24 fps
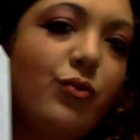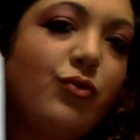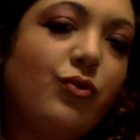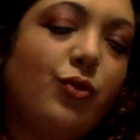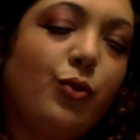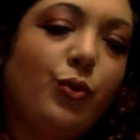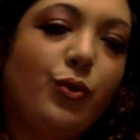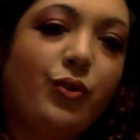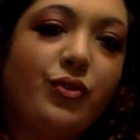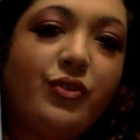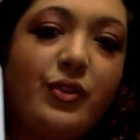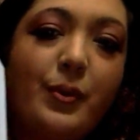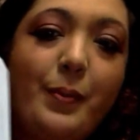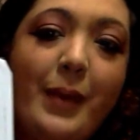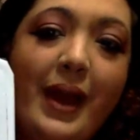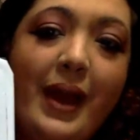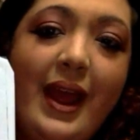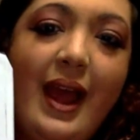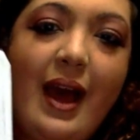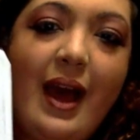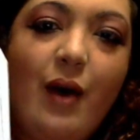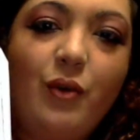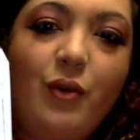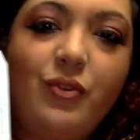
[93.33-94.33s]
tools in my
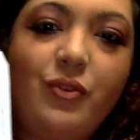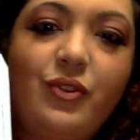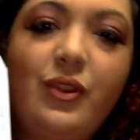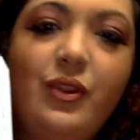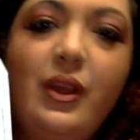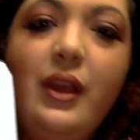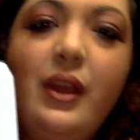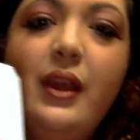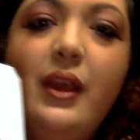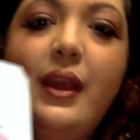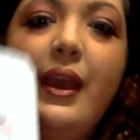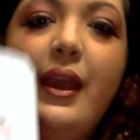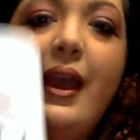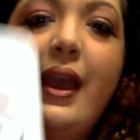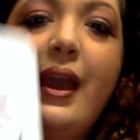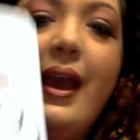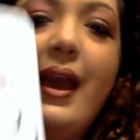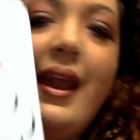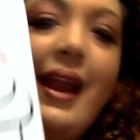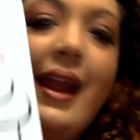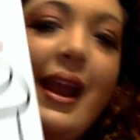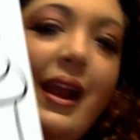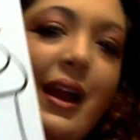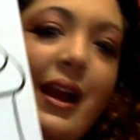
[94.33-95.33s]
house,
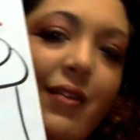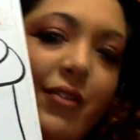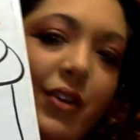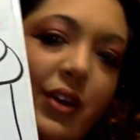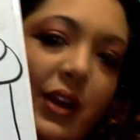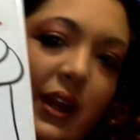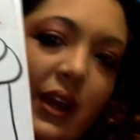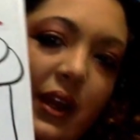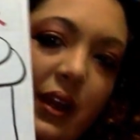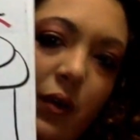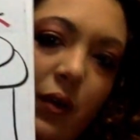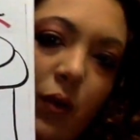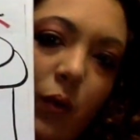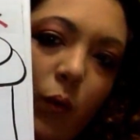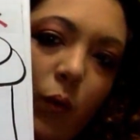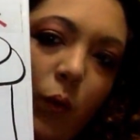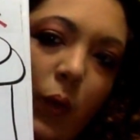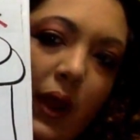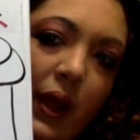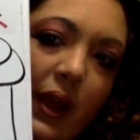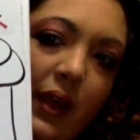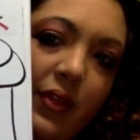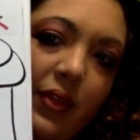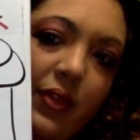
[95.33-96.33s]
and I covered it
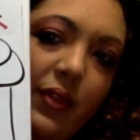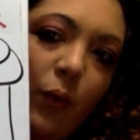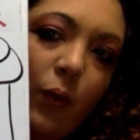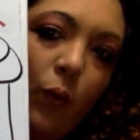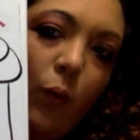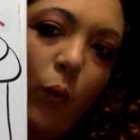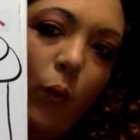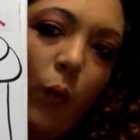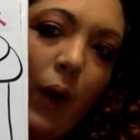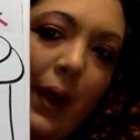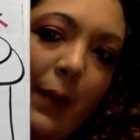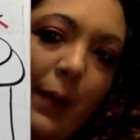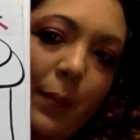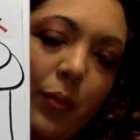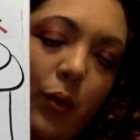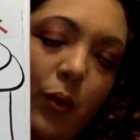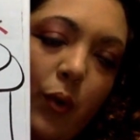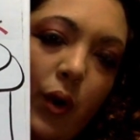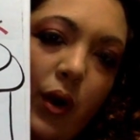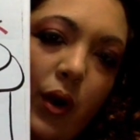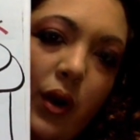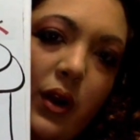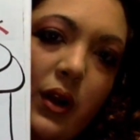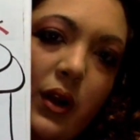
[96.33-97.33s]
with
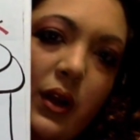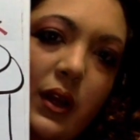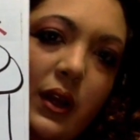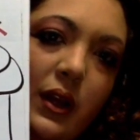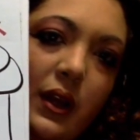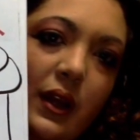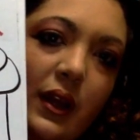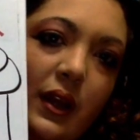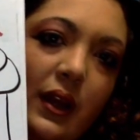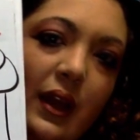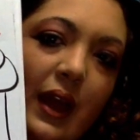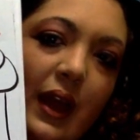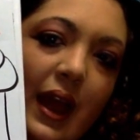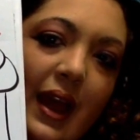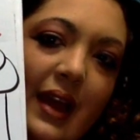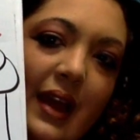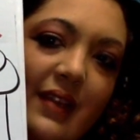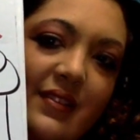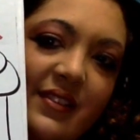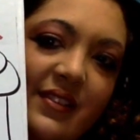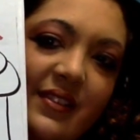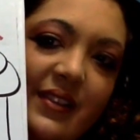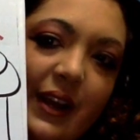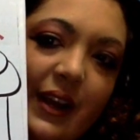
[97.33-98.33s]
whiteboard
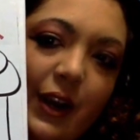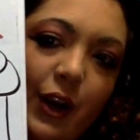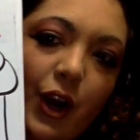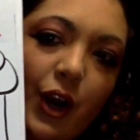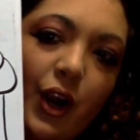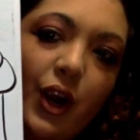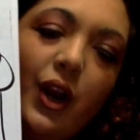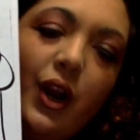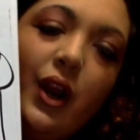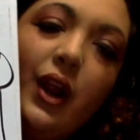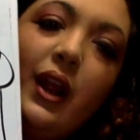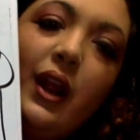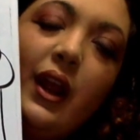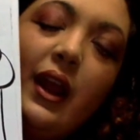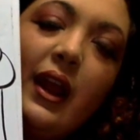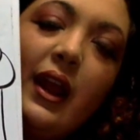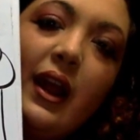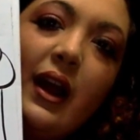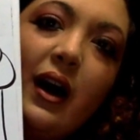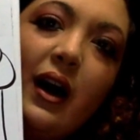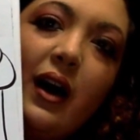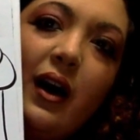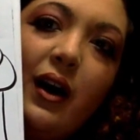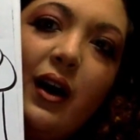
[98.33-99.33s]
sticker.
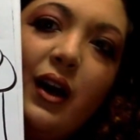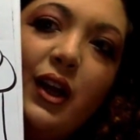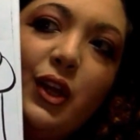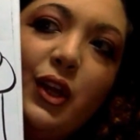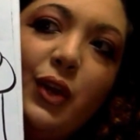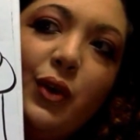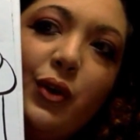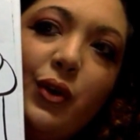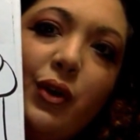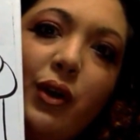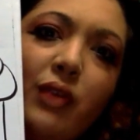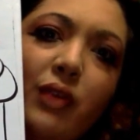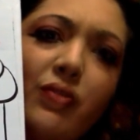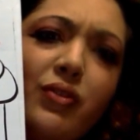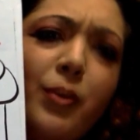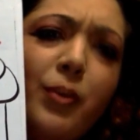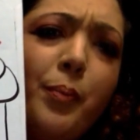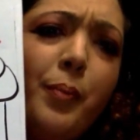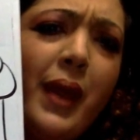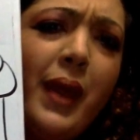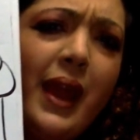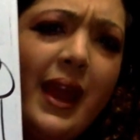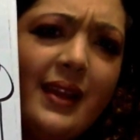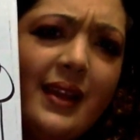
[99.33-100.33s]
You could also
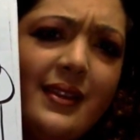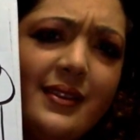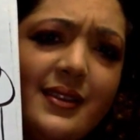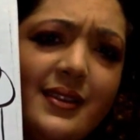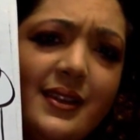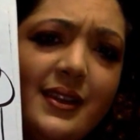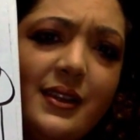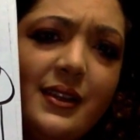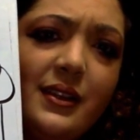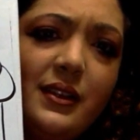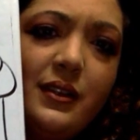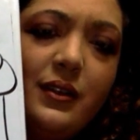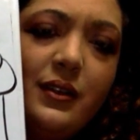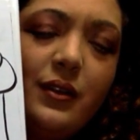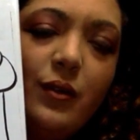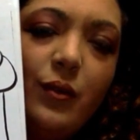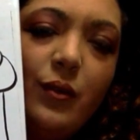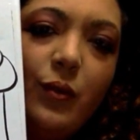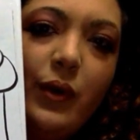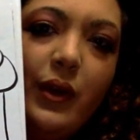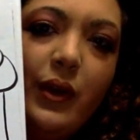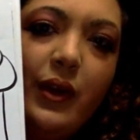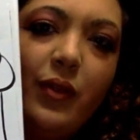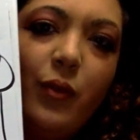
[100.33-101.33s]
paint it
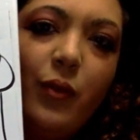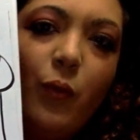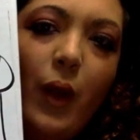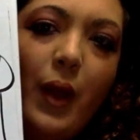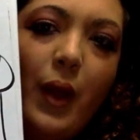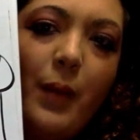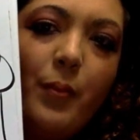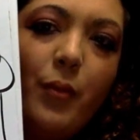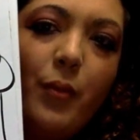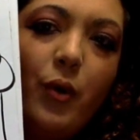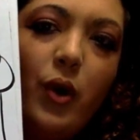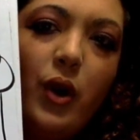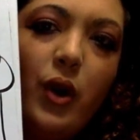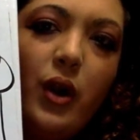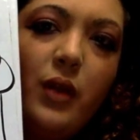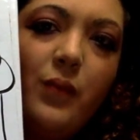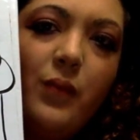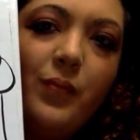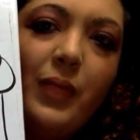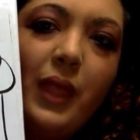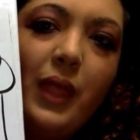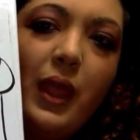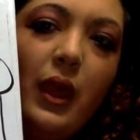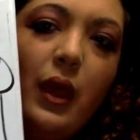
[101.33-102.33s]
with whiteboard,
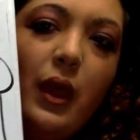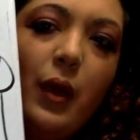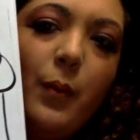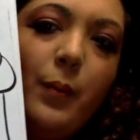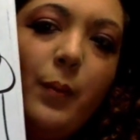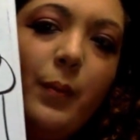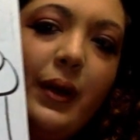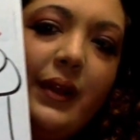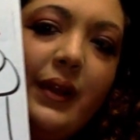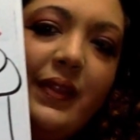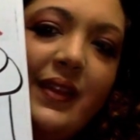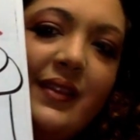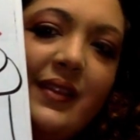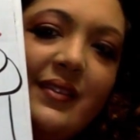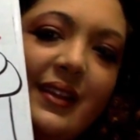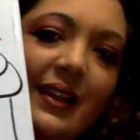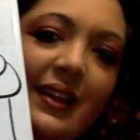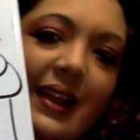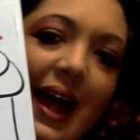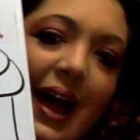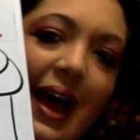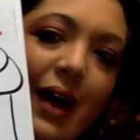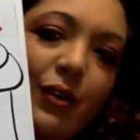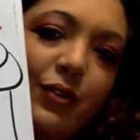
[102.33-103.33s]
but this
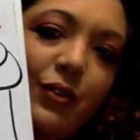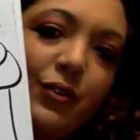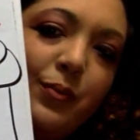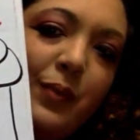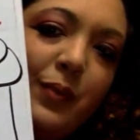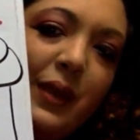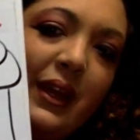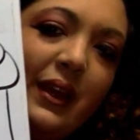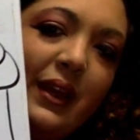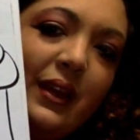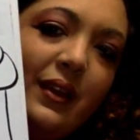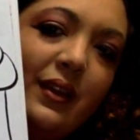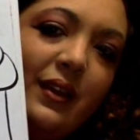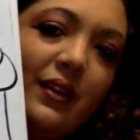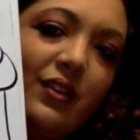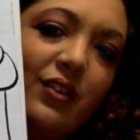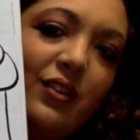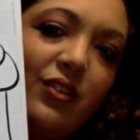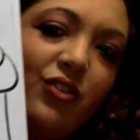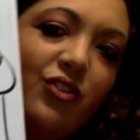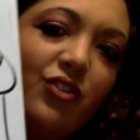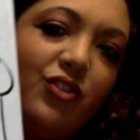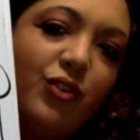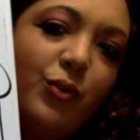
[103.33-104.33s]
allows me
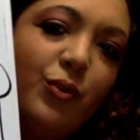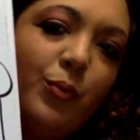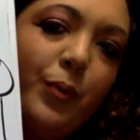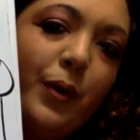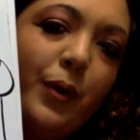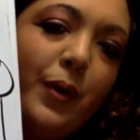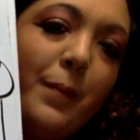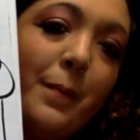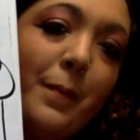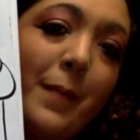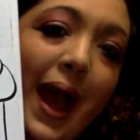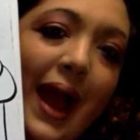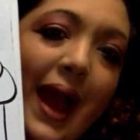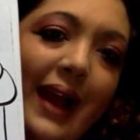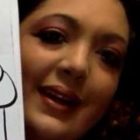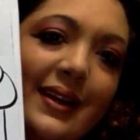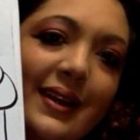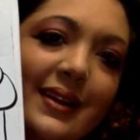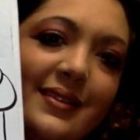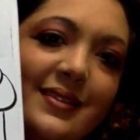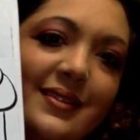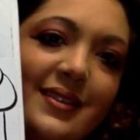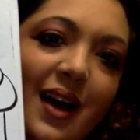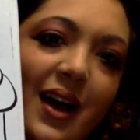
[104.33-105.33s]
to put
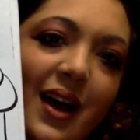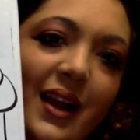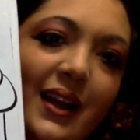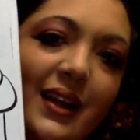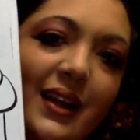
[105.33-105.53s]
magnets on